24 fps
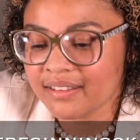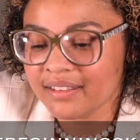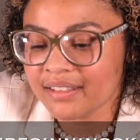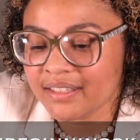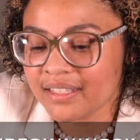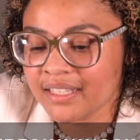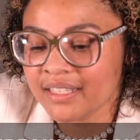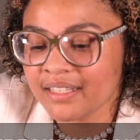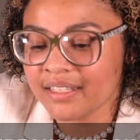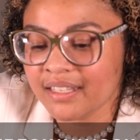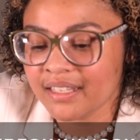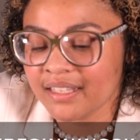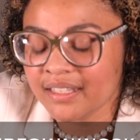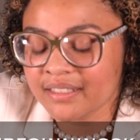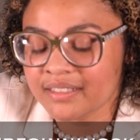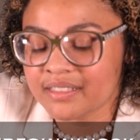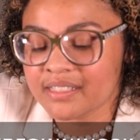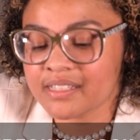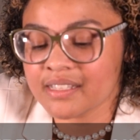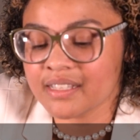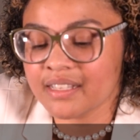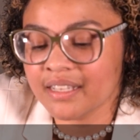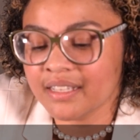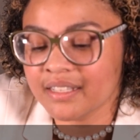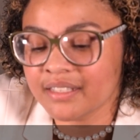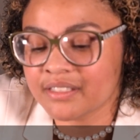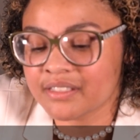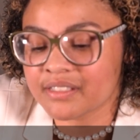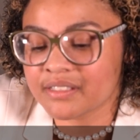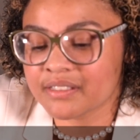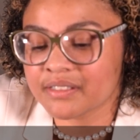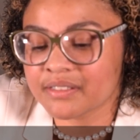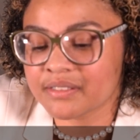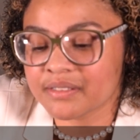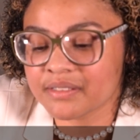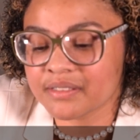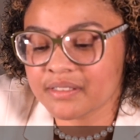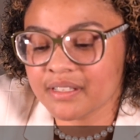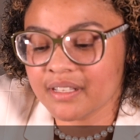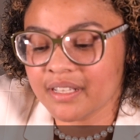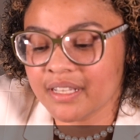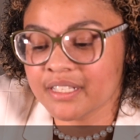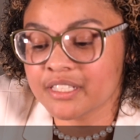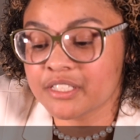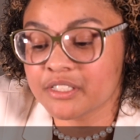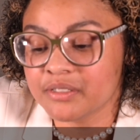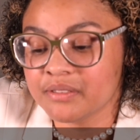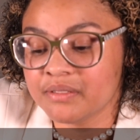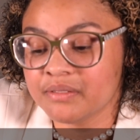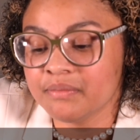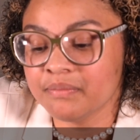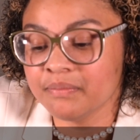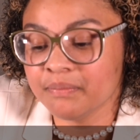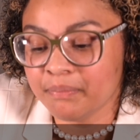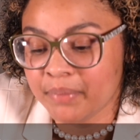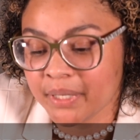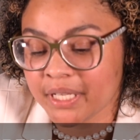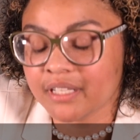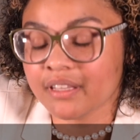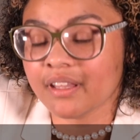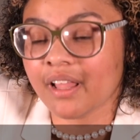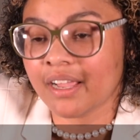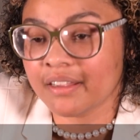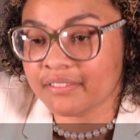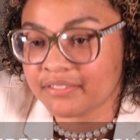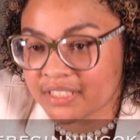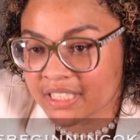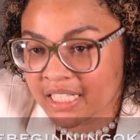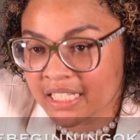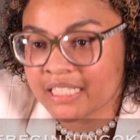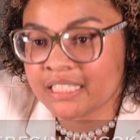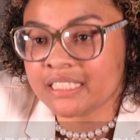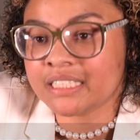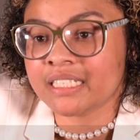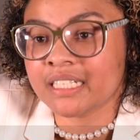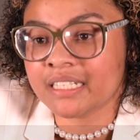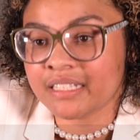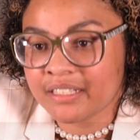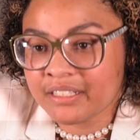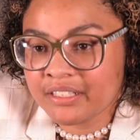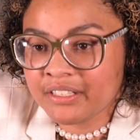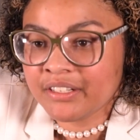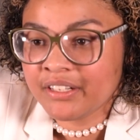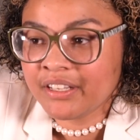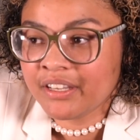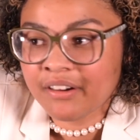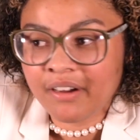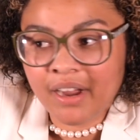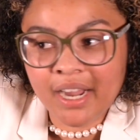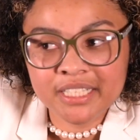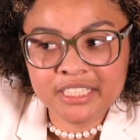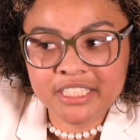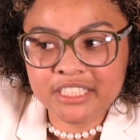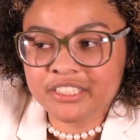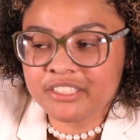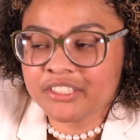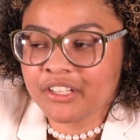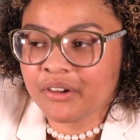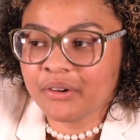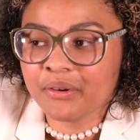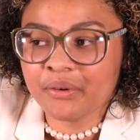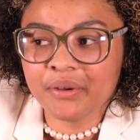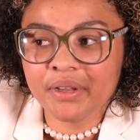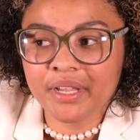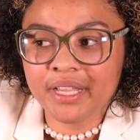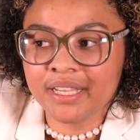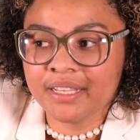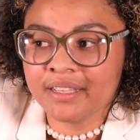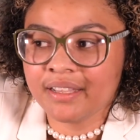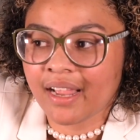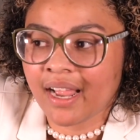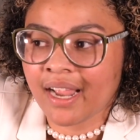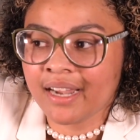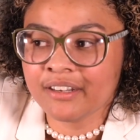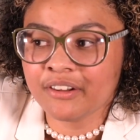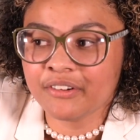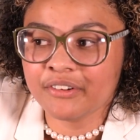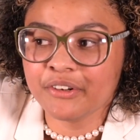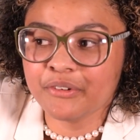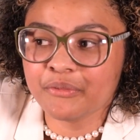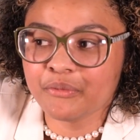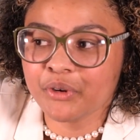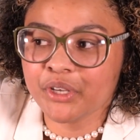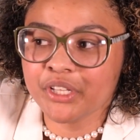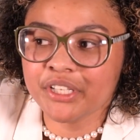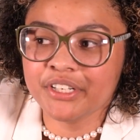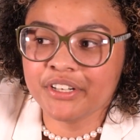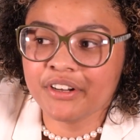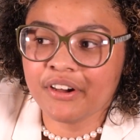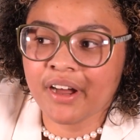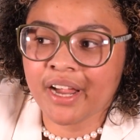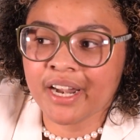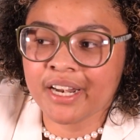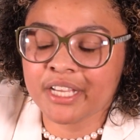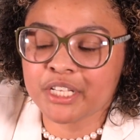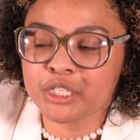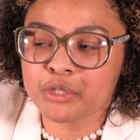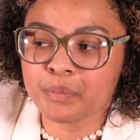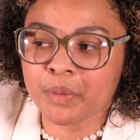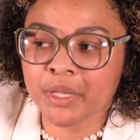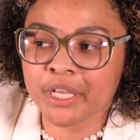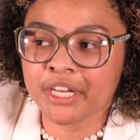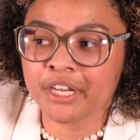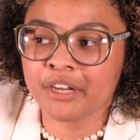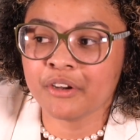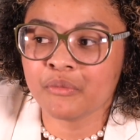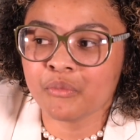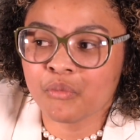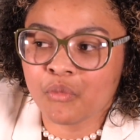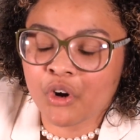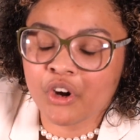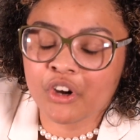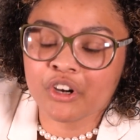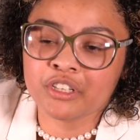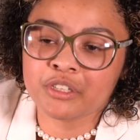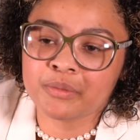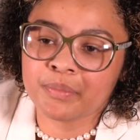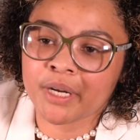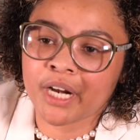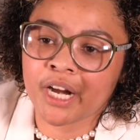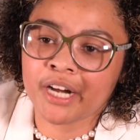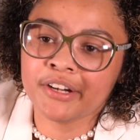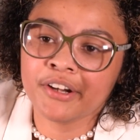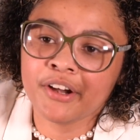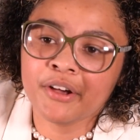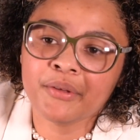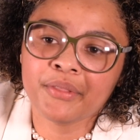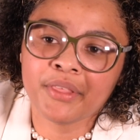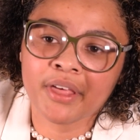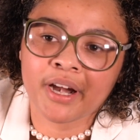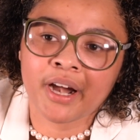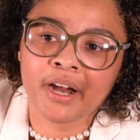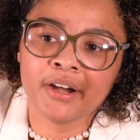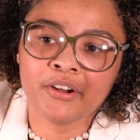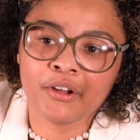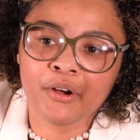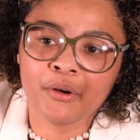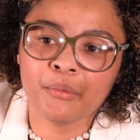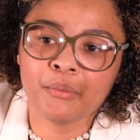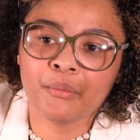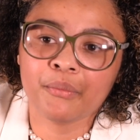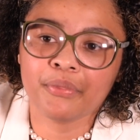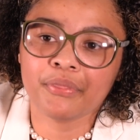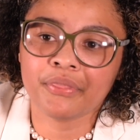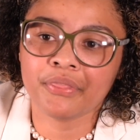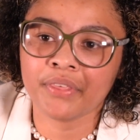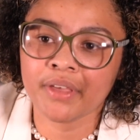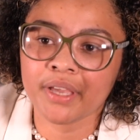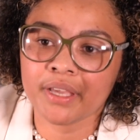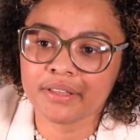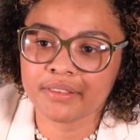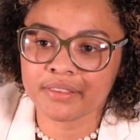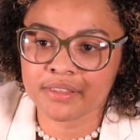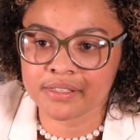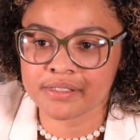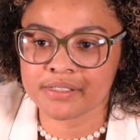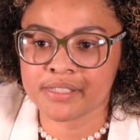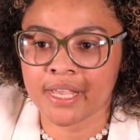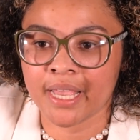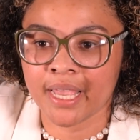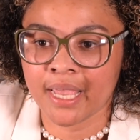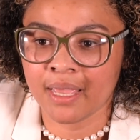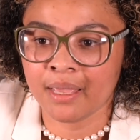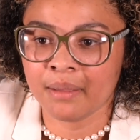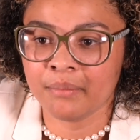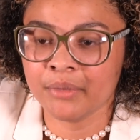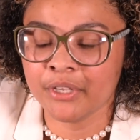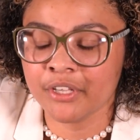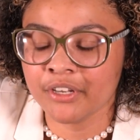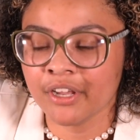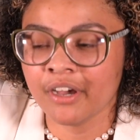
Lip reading: it's been life-changing. I don't really know how to explain it in words, but I know that I don't think the same.